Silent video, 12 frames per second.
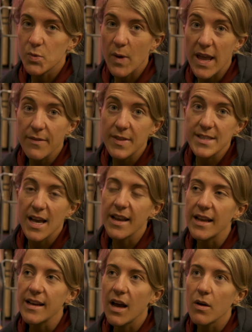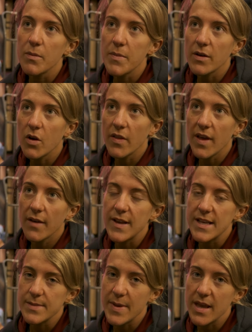just waiting for the tanning now. Got the
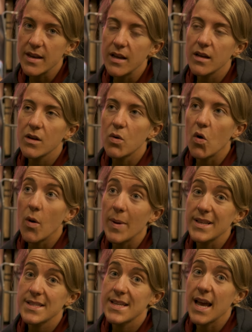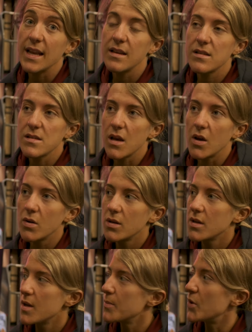athletes meeting at 10:15. So,
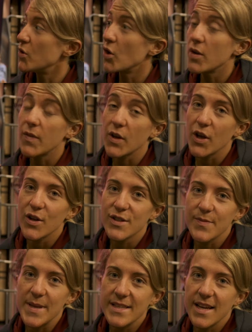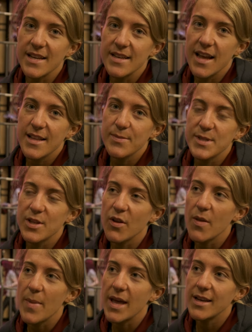but none of the girls have been tanned yet. We're still
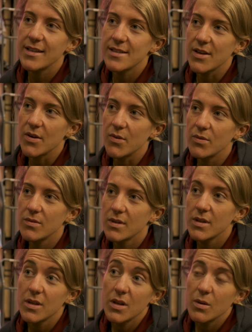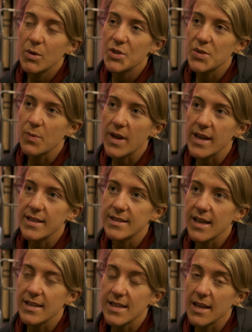on the men. So we're just waiting
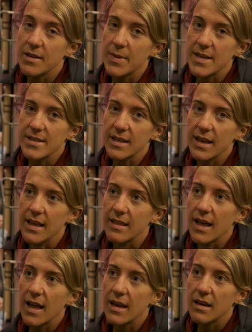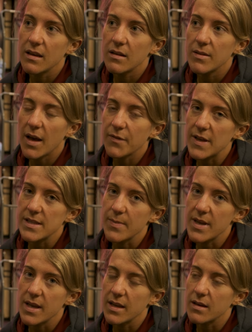to get tanned basically. And then athletes
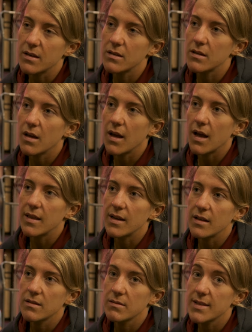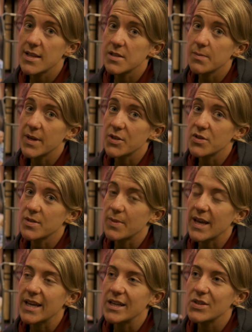meeting. And then I'll send some pictures to
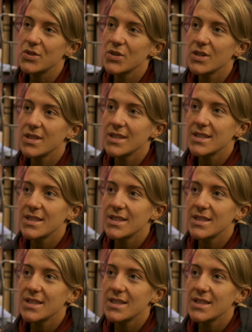Paige.